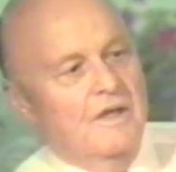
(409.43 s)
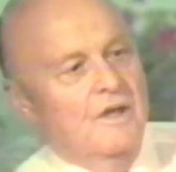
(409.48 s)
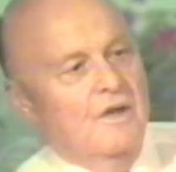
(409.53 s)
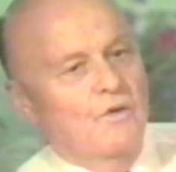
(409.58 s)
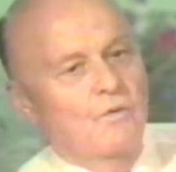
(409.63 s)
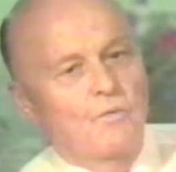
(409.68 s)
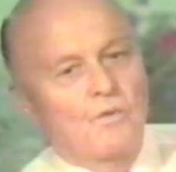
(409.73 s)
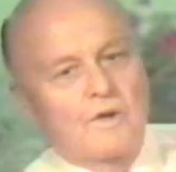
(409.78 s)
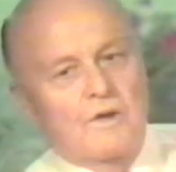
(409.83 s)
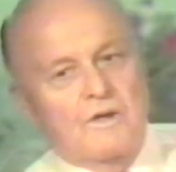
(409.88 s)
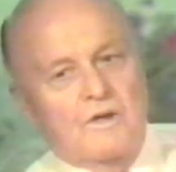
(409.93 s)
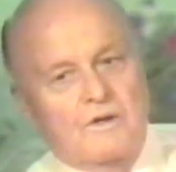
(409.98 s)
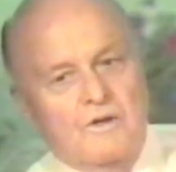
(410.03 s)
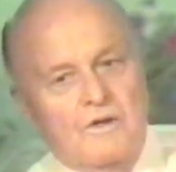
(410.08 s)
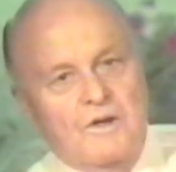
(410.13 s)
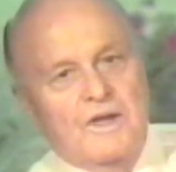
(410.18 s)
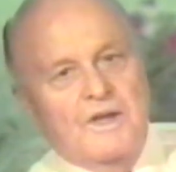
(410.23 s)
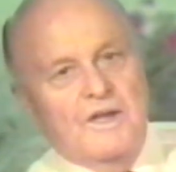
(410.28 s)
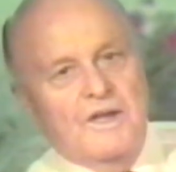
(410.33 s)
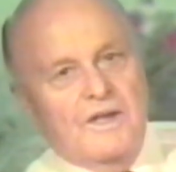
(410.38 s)
So I
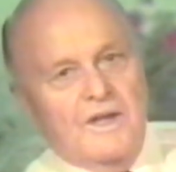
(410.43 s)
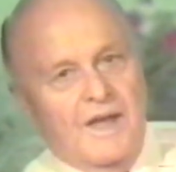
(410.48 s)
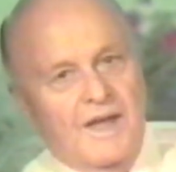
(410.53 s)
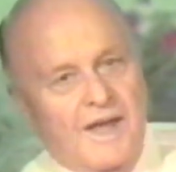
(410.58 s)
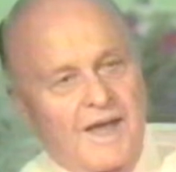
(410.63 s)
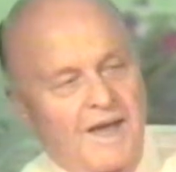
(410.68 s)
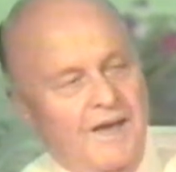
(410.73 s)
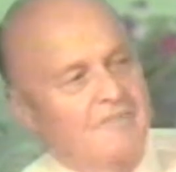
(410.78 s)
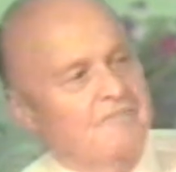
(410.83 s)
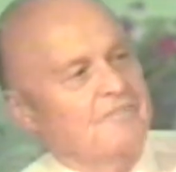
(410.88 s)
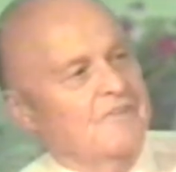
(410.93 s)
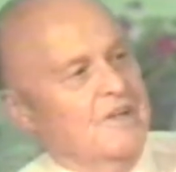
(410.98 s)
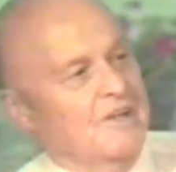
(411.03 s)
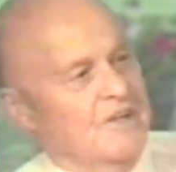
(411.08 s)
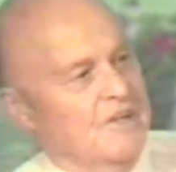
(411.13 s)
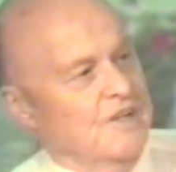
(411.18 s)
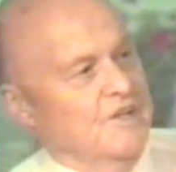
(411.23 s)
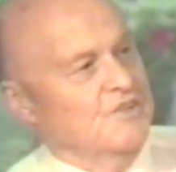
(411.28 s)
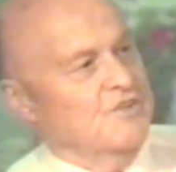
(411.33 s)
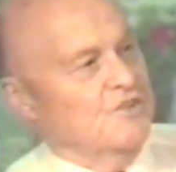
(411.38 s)
want you to well
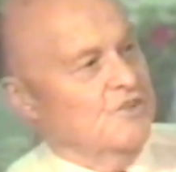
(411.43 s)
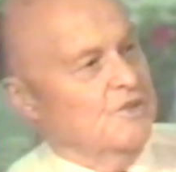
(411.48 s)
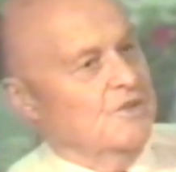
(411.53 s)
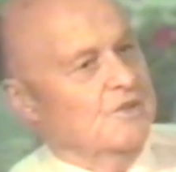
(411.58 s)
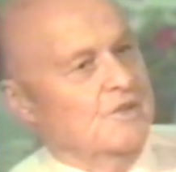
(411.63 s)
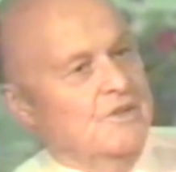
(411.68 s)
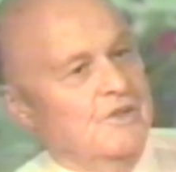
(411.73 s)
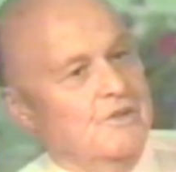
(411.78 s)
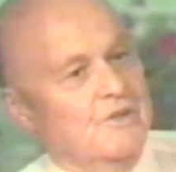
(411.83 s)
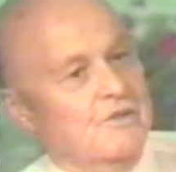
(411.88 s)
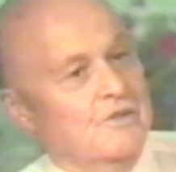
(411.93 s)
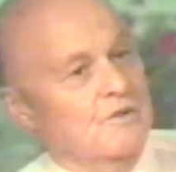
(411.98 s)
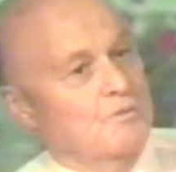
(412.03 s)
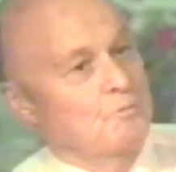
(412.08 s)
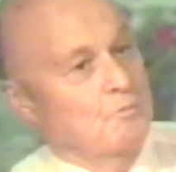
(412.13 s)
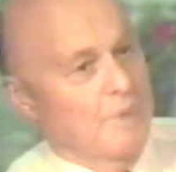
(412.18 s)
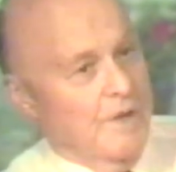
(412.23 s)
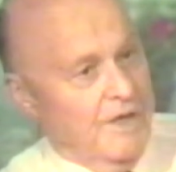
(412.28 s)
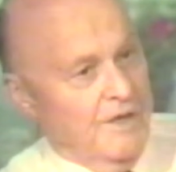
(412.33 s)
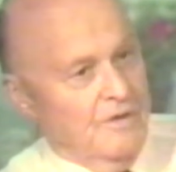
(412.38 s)
know now that
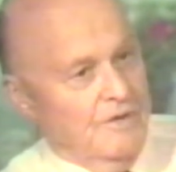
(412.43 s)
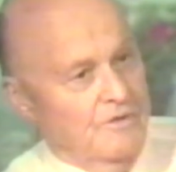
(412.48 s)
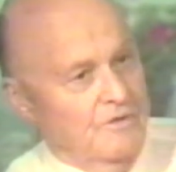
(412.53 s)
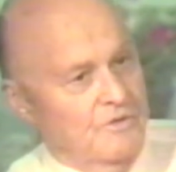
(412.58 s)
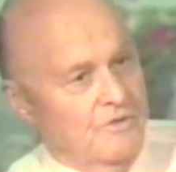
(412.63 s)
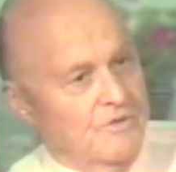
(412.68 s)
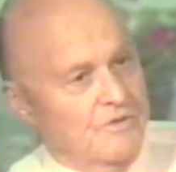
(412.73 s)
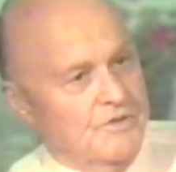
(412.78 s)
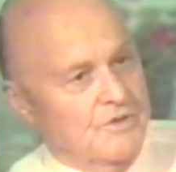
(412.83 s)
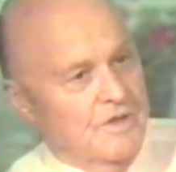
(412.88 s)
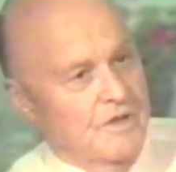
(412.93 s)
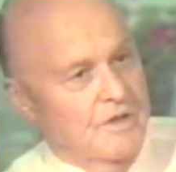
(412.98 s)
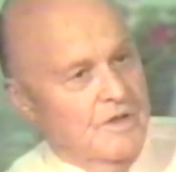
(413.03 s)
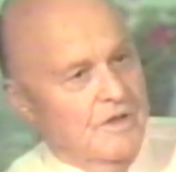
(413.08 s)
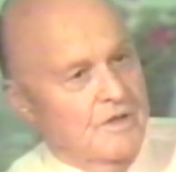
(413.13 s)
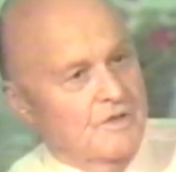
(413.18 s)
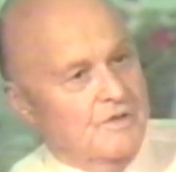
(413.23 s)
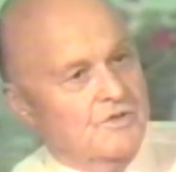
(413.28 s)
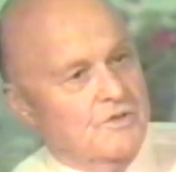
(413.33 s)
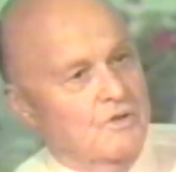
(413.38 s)
we're going to take
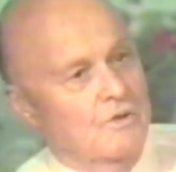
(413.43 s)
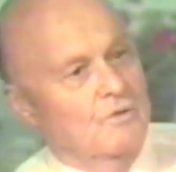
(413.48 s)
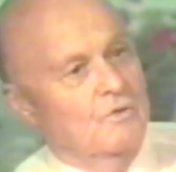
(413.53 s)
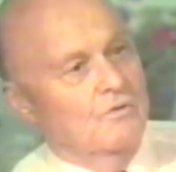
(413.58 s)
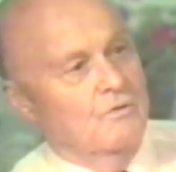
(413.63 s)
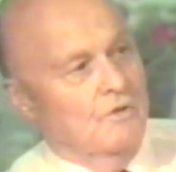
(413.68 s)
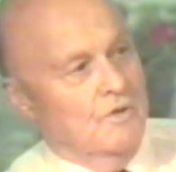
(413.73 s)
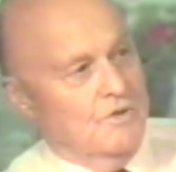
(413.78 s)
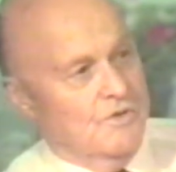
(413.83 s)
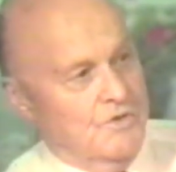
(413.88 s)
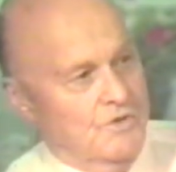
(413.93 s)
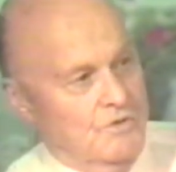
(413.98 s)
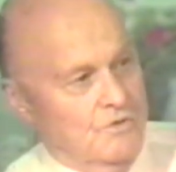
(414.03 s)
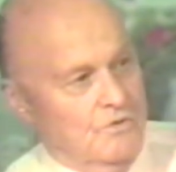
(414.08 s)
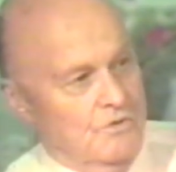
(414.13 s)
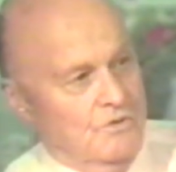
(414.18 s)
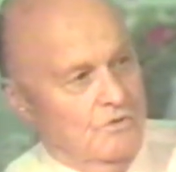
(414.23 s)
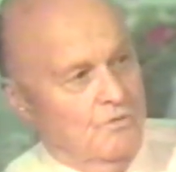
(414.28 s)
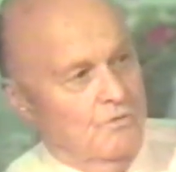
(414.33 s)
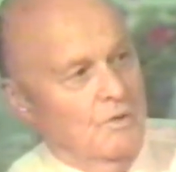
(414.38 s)
it, and it's going to
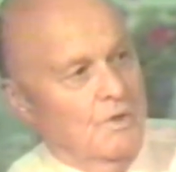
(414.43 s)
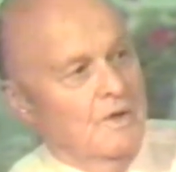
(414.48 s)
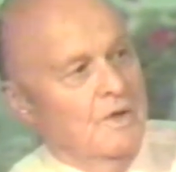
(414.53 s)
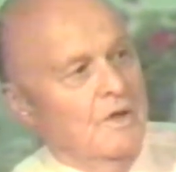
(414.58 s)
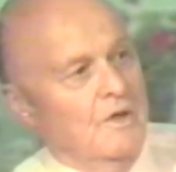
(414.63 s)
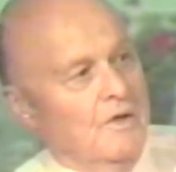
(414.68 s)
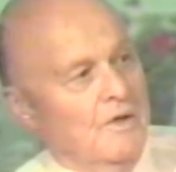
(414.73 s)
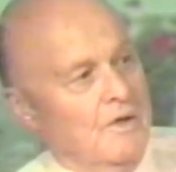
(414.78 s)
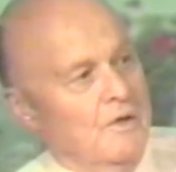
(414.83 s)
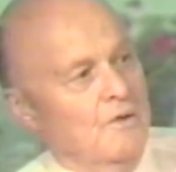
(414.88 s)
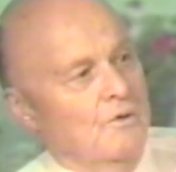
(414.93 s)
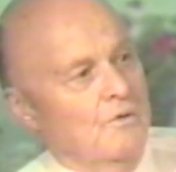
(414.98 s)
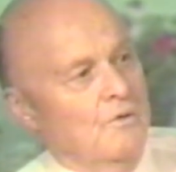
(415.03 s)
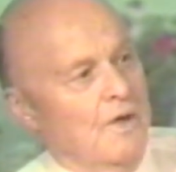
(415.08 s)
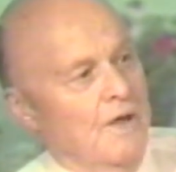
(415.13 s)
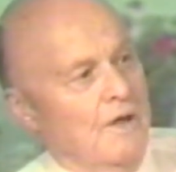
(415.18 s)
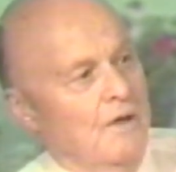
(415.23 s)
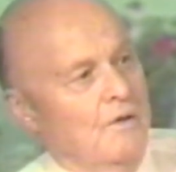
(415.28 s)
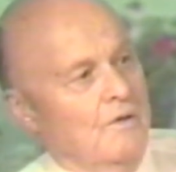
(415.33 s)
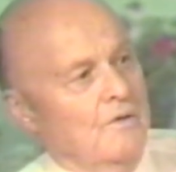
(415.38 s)
be value
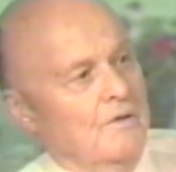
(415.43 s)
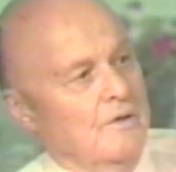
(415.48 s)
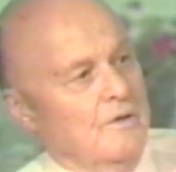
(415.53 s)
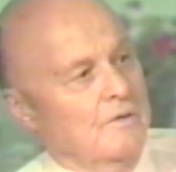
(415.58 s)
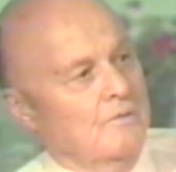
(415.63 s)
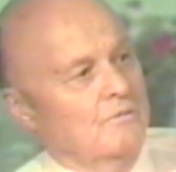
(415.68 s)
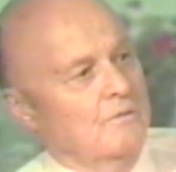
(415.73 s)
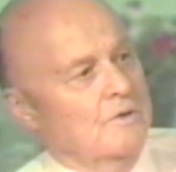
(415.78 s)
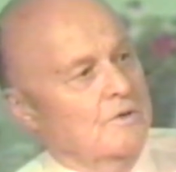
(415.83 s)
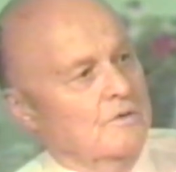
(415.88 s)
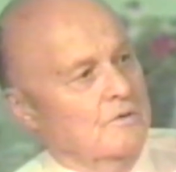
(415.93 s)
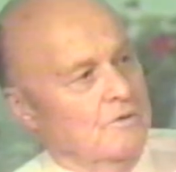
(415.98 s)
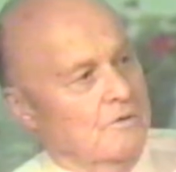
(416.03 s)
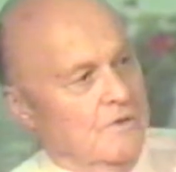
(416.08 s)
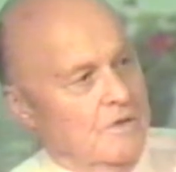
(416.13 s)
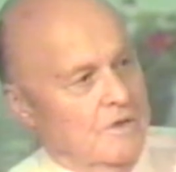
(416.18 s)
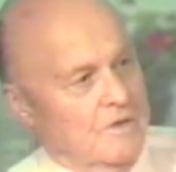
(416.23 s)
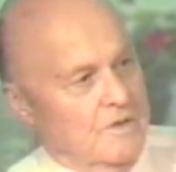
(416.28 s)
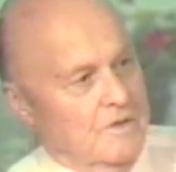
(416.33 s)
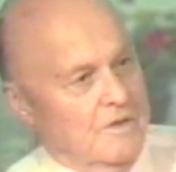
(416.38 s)
engineering. We're going to
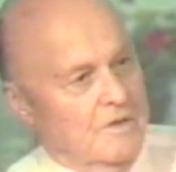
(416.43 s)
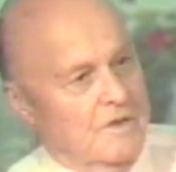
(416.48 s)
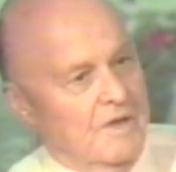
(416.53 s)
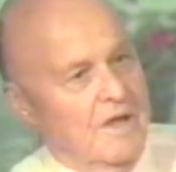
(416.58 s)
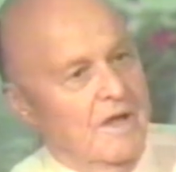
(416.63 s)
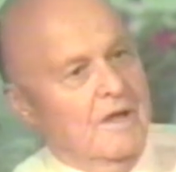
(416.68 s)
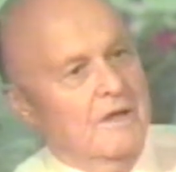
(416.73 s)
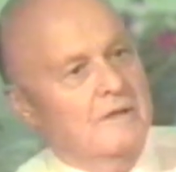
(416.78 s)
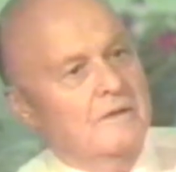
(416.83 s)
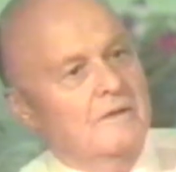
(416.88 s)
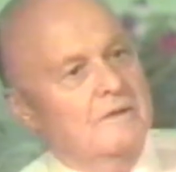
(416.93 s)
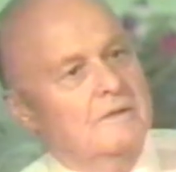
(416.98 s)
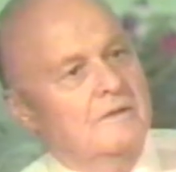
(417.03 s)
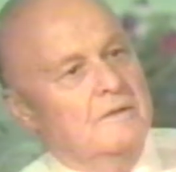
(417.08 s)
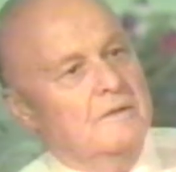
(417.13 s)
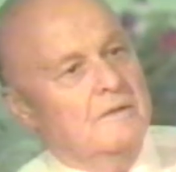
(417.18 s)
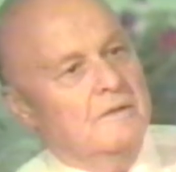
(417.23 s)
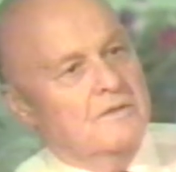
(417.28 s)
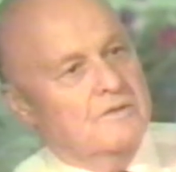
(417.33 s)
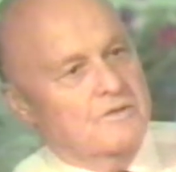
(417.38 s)
teach it to your
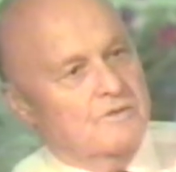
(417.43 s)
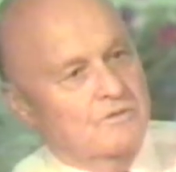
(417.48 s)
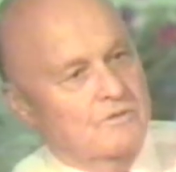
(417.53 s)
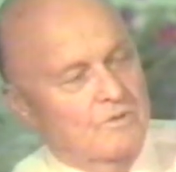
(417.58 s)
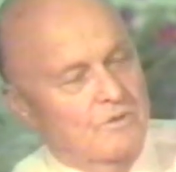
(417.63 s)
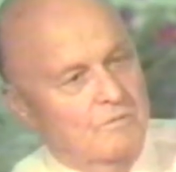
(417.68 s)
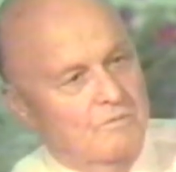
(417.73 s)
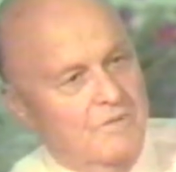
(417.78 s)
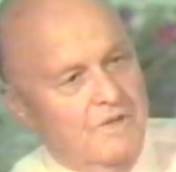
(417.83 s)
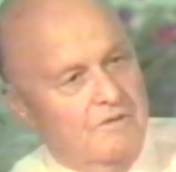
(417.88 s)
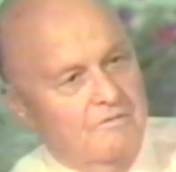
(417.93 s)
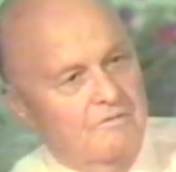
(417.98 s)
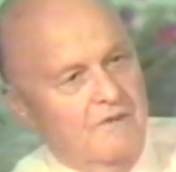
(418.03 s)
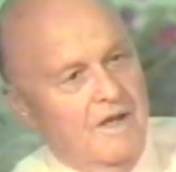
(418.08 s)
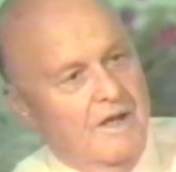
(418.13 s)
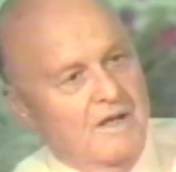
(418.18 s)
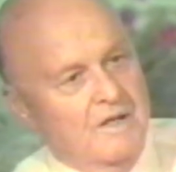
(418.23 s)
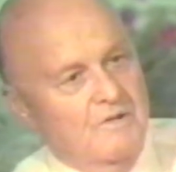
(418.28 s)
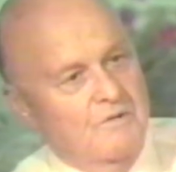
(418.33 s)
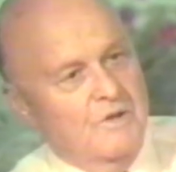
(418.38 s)
competition,
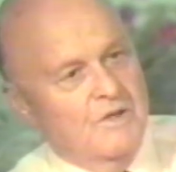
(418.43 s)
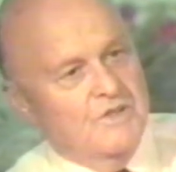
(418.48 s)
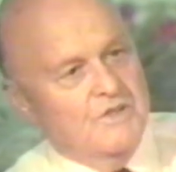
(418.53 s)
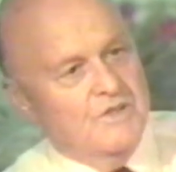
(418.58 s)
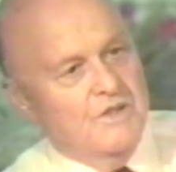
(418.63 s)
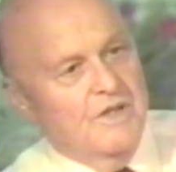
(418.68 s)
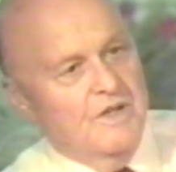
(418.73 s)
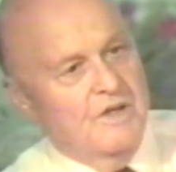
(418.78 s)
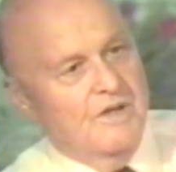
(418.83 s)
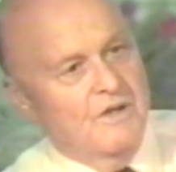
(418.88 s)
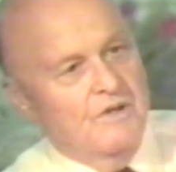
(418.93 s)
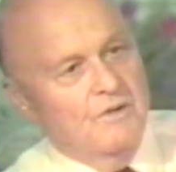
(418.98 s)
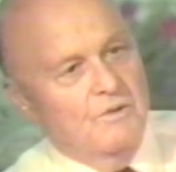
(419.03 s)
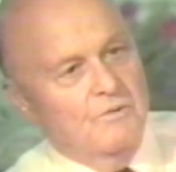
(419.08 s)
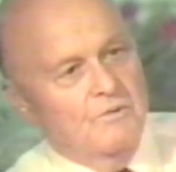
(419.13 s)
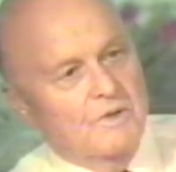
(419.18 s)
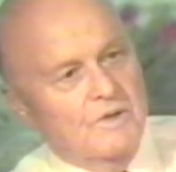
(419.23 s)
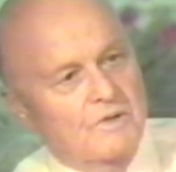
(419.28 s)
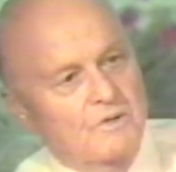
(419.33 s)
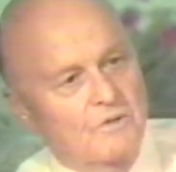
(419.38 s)
but we'll get a lot of
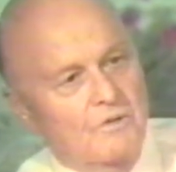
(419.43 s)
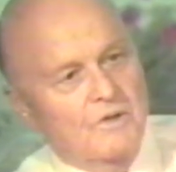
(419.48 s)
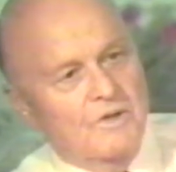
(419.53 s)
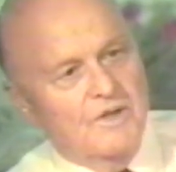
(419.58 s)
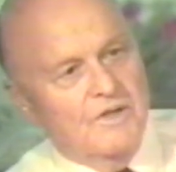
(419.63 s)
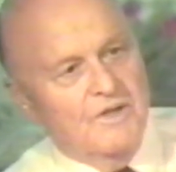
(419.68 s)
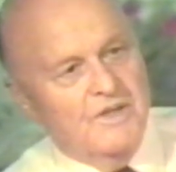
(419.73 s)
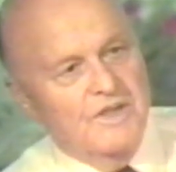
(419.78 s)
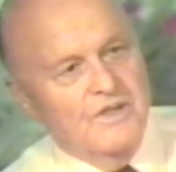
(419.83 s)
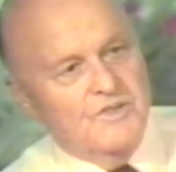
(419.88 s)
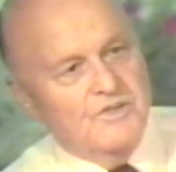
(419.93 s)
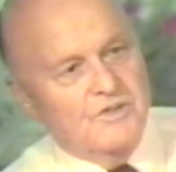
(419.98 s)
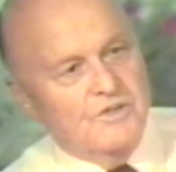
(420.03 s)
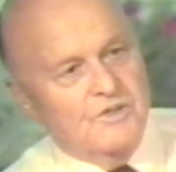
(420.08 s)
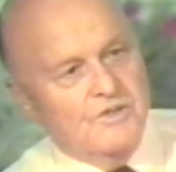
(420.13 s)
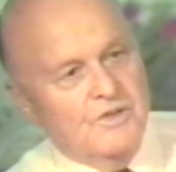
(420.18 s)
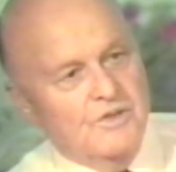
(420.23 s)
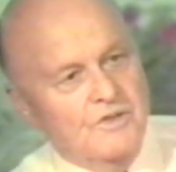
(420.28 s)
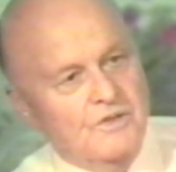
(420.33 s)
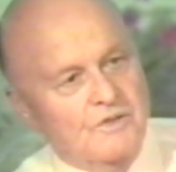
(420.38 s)
good from it.
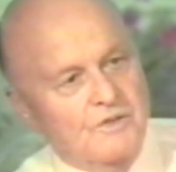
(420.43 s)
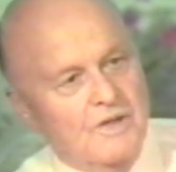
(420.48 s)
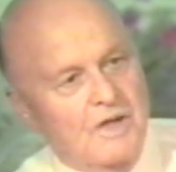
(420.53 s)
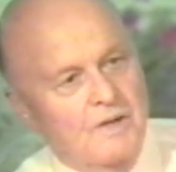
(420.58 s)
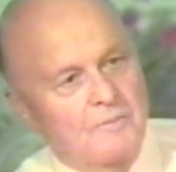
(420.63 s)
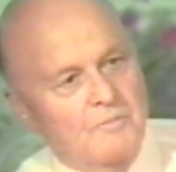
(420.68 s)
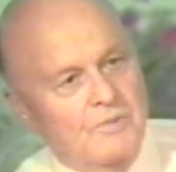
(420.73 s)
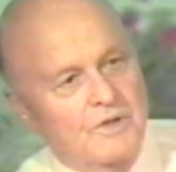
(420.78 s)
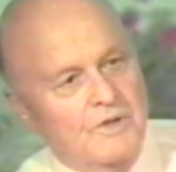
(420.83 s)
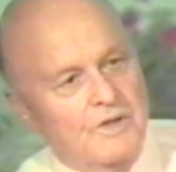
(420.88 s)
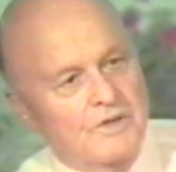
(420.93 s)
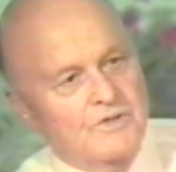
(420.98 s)
Right